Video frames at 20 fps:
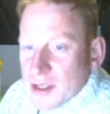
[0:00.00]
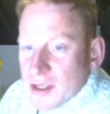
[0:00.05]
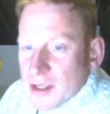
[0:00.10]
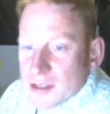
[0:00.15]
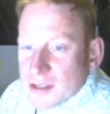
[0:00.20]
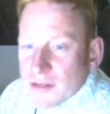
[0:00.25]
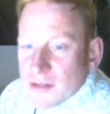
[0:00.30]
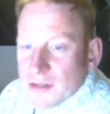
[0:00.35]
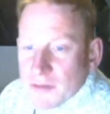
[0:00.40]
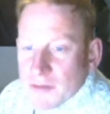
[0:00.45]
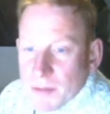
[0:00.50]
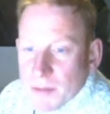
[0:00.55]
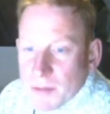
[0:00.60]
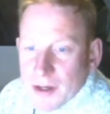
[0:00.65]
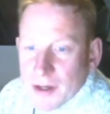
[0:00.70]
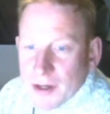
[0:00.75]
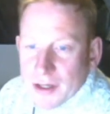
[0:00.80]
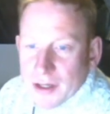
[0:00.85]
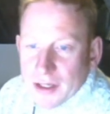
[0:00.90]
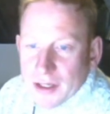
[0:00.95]
So if you
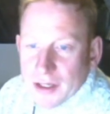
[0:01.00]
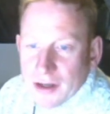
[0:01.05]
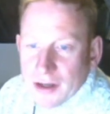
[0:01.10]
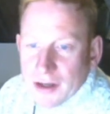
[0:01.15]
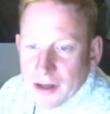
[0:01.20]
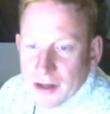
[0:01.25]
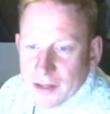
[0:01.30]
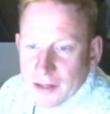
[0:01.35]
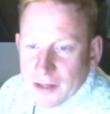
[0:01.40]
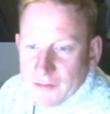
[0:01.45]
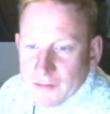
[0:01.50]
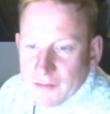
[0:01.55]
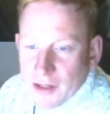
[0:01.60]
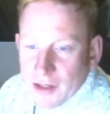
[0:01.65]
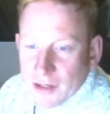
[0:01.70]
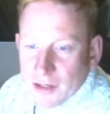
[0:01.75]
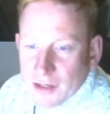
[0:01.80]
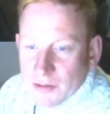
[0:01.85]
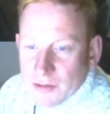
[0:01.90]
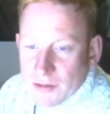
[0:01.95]
buy a
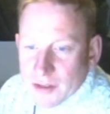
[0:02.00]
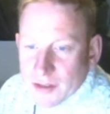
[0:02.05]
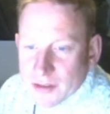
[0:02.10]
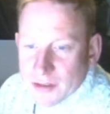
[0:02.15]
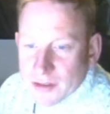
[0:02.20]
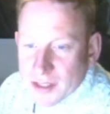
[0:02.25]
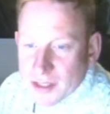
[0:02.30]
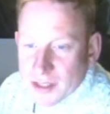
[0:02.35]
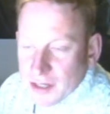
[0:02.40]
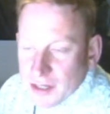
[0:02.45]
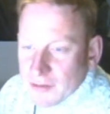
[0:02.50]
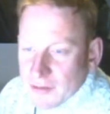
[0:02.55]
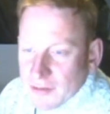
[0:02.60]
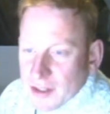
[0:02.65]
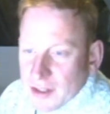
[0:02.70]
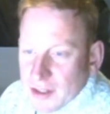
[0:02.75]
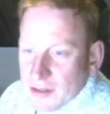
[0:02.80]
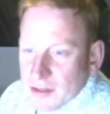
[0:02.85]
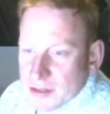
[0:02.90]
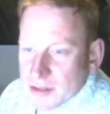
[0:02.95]
hi-fi or a
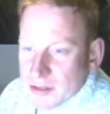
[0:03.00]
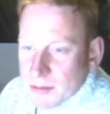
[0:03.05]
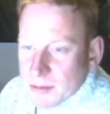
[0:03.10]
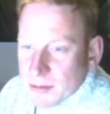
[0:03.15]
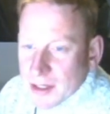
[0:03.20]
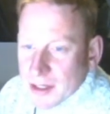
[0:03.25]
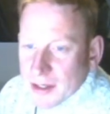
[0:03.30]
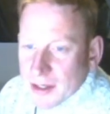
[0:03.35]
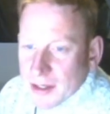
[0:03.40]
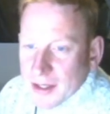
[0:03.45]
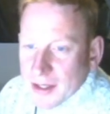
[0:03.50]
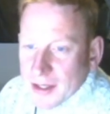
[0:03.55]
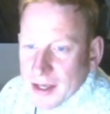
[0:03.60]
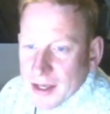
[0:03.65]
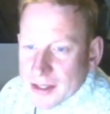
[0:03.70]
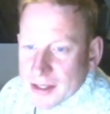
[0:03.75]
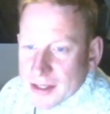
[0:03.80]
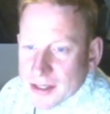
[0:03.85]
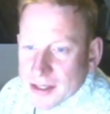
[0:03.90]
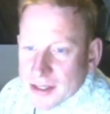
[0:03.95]
TV or something like
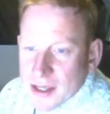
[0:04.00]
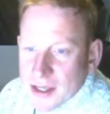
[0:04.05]
that,